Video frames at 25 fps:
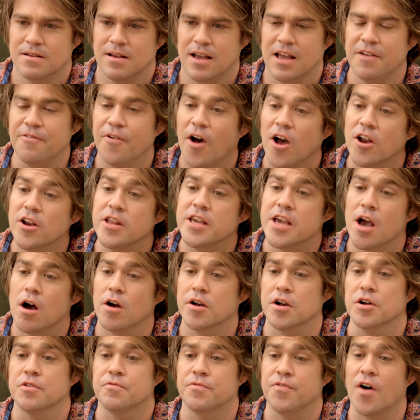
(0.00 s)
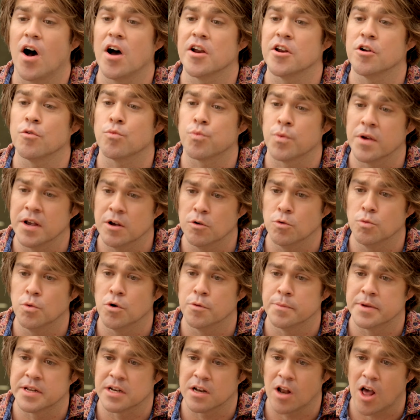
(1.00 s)
If only I could find a real
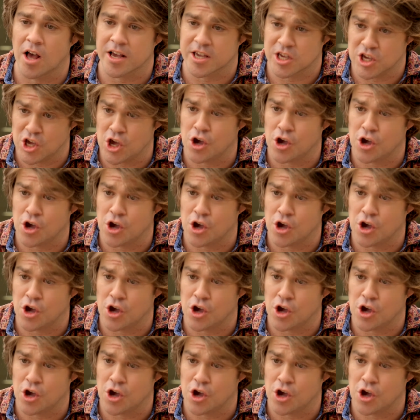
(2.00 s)
woman like